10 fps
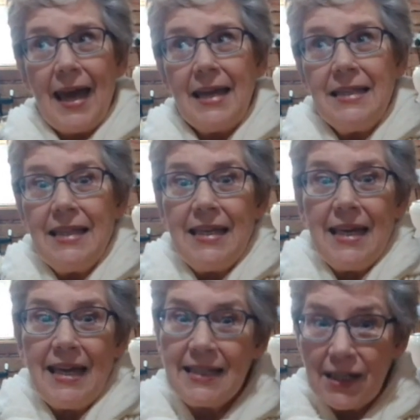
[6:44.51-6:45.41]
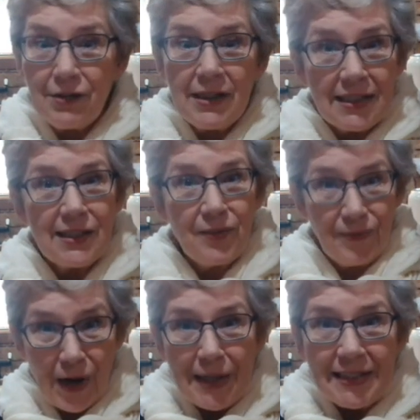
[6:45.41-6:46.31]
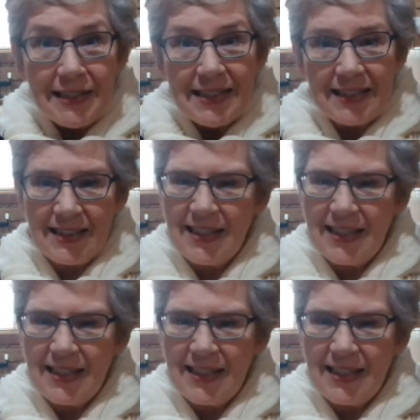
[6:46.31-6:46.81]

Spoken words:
And the easier it is to find us,